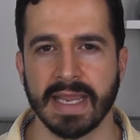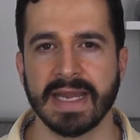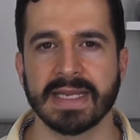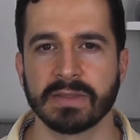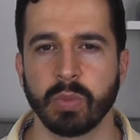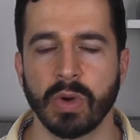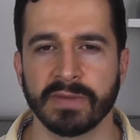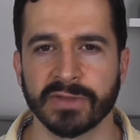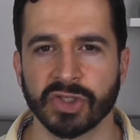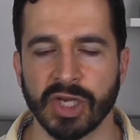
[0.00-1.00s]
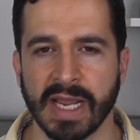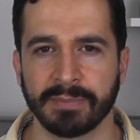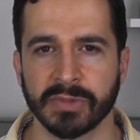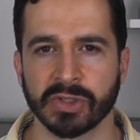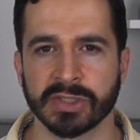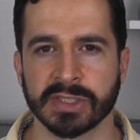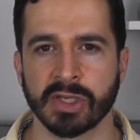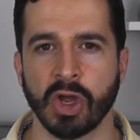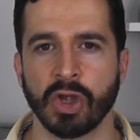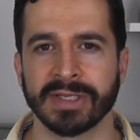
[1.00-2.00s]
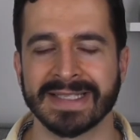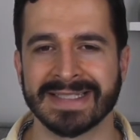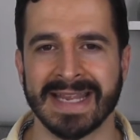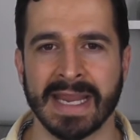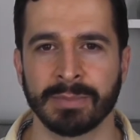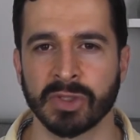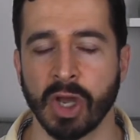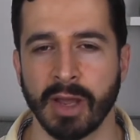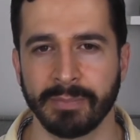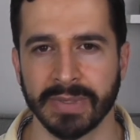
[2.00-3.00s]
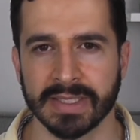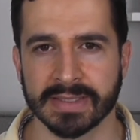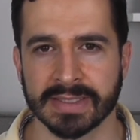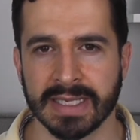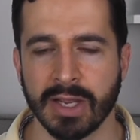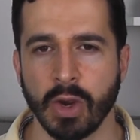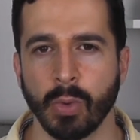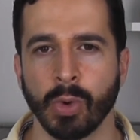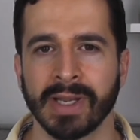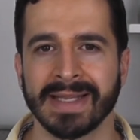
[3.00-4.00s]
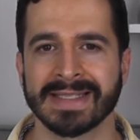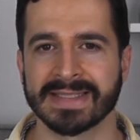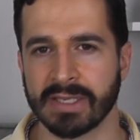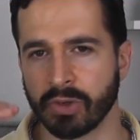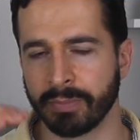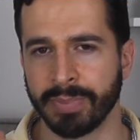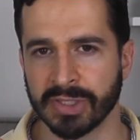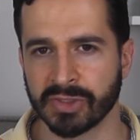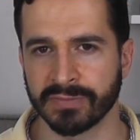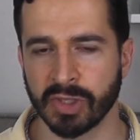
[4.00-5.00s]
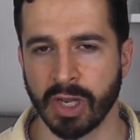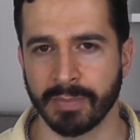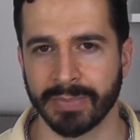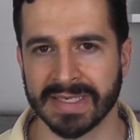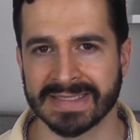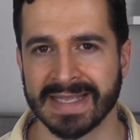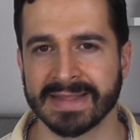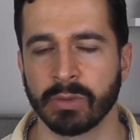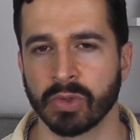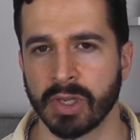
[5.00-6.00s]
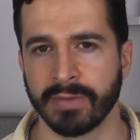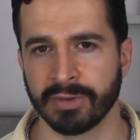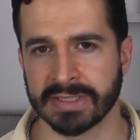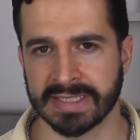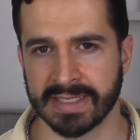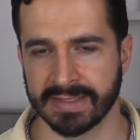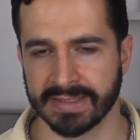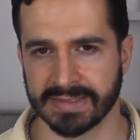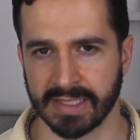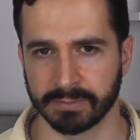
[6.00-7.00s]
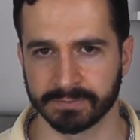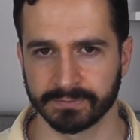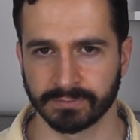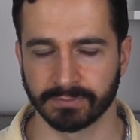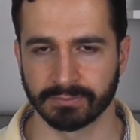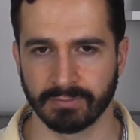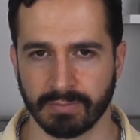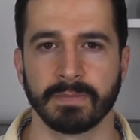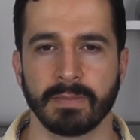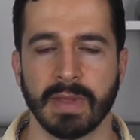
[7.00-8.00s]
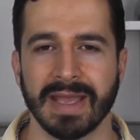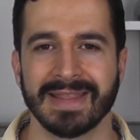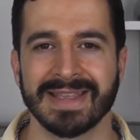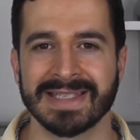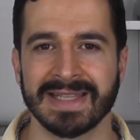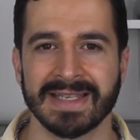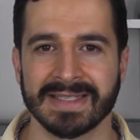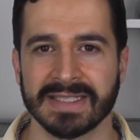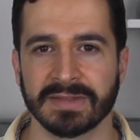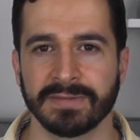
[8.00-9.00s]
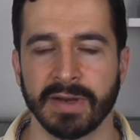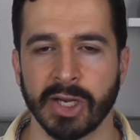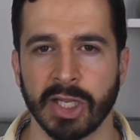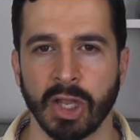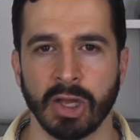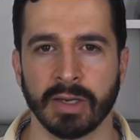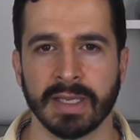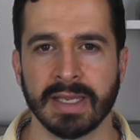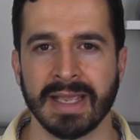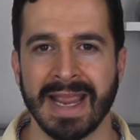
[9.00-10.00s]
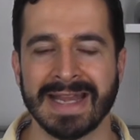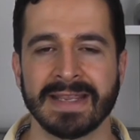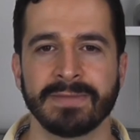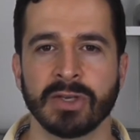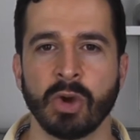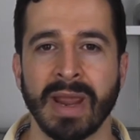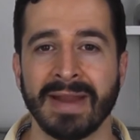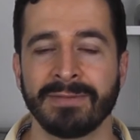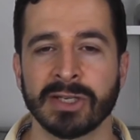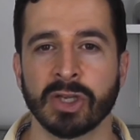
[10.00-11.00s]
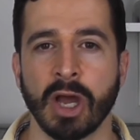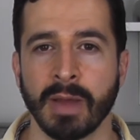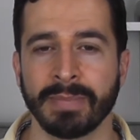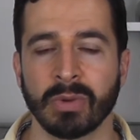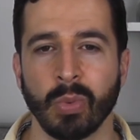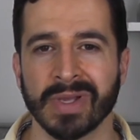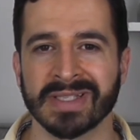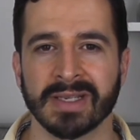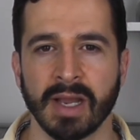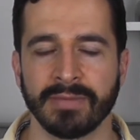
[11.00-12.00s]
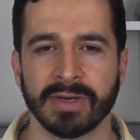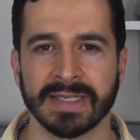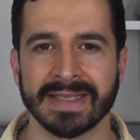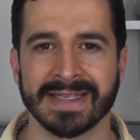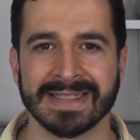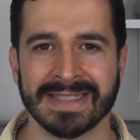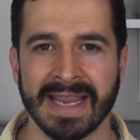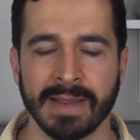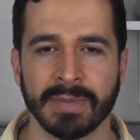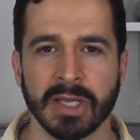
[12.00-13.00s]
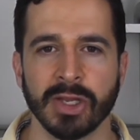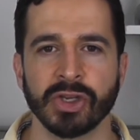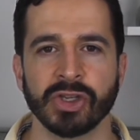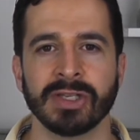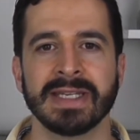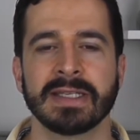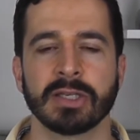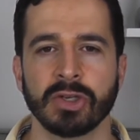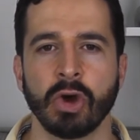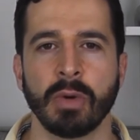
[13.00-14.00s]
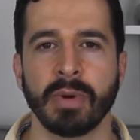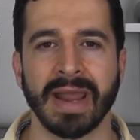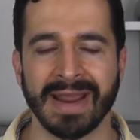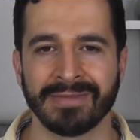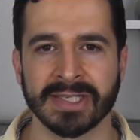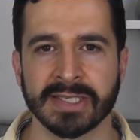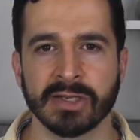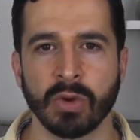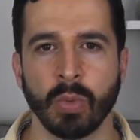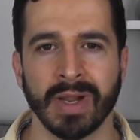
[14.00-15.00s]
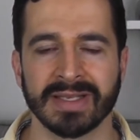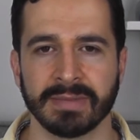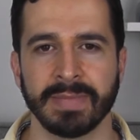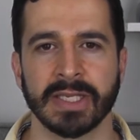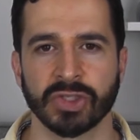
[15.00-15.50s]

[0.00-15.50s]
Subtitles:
In it, one of the chapters is called Exam Topics, where it lists out a bunch of topics that they will cover inside the exam. This list is very long, and even though every topic wasn't covered in the exam, you need to know about every single one to make